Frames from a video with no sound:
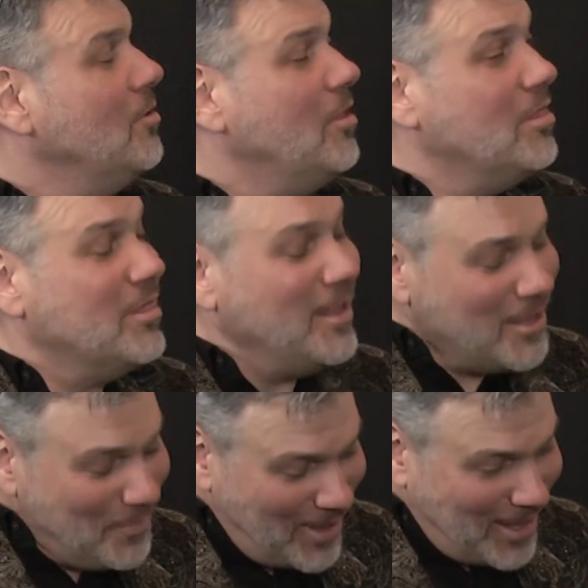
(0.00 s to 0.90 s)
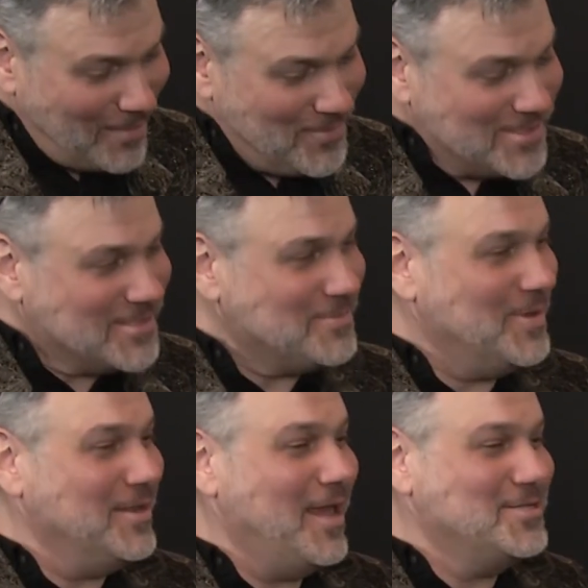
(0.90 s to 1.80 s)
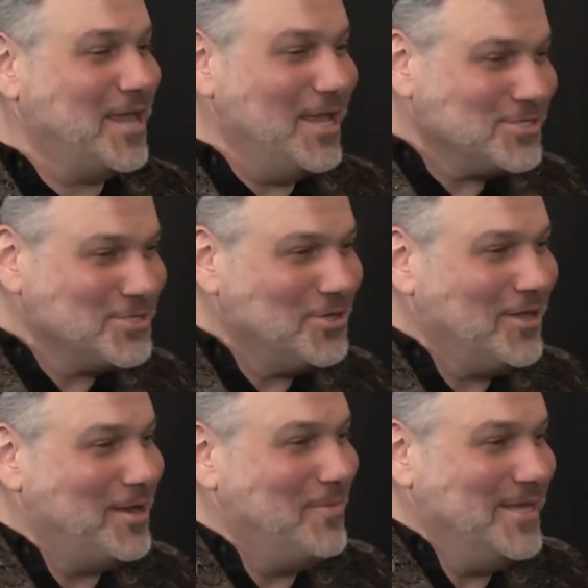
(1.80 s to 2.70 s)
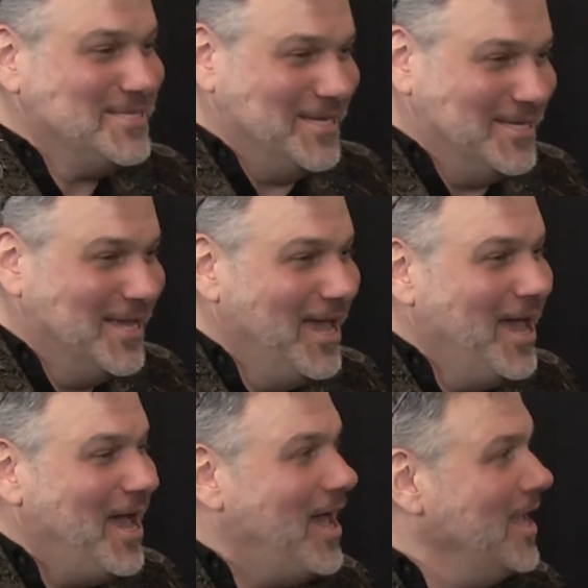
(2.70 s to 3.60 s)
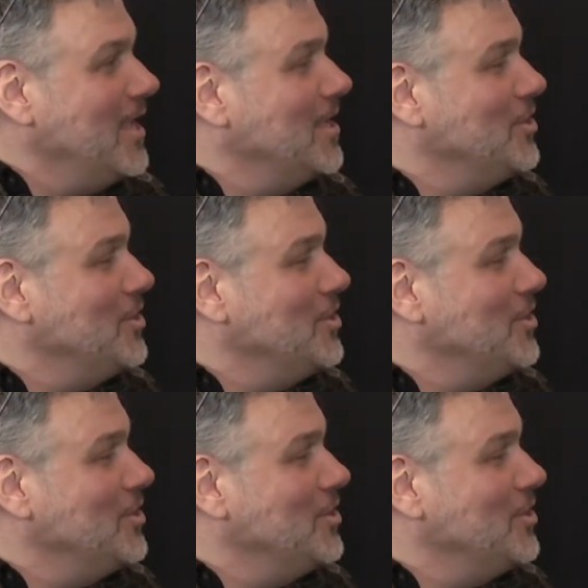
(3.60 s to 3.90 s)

Well, thank you, Pam. This has been educational and amazing. In